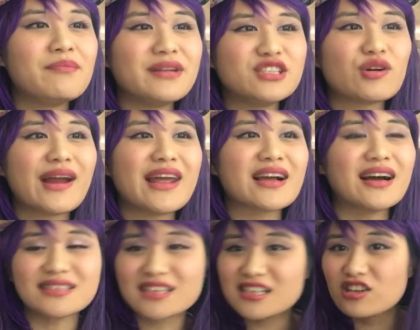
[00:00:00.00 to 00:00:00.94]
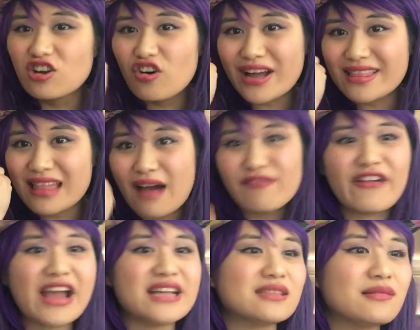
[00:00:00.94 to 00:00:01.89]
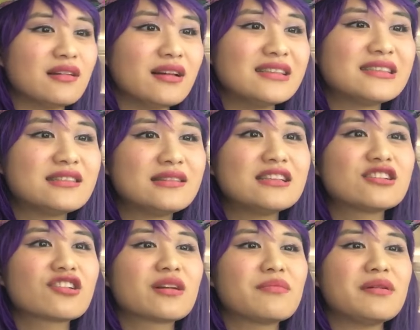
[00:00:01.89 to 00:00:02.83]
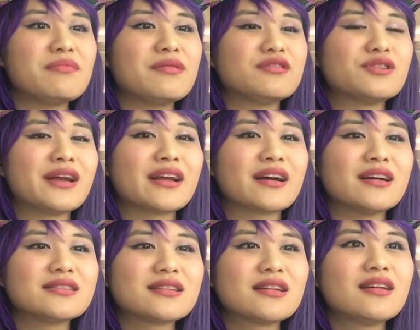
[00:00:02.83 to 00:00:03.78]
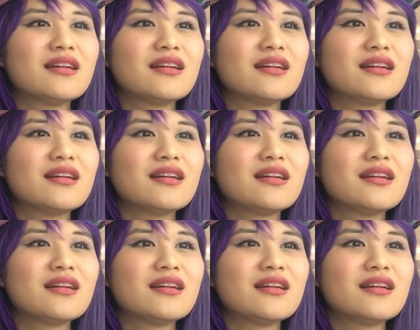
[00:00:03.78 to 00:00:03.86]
betraying us? Because look at that face, is Caesar gonna be betraying us?